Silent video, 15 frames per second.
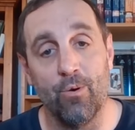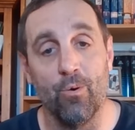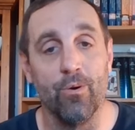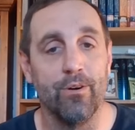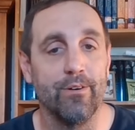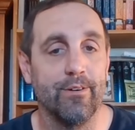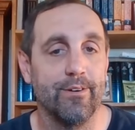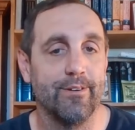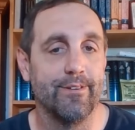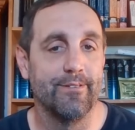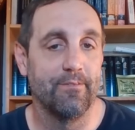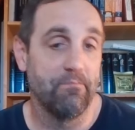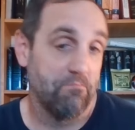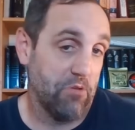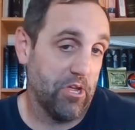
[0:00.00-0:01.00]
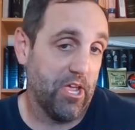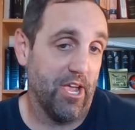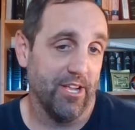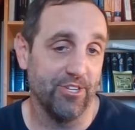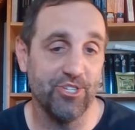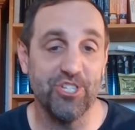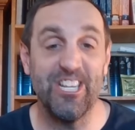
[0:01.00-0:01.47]
or,
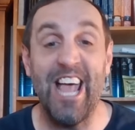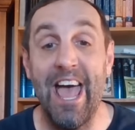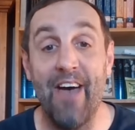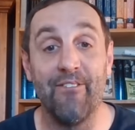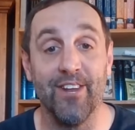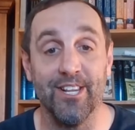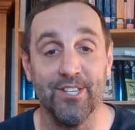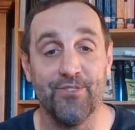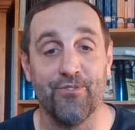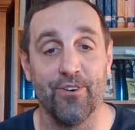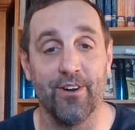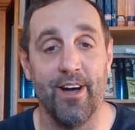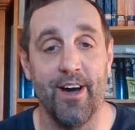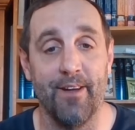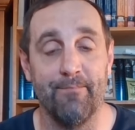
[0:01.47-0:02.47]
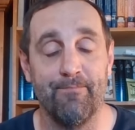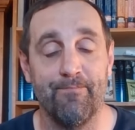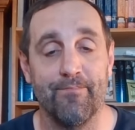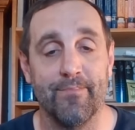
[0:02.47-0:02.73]
again, just evidence for God?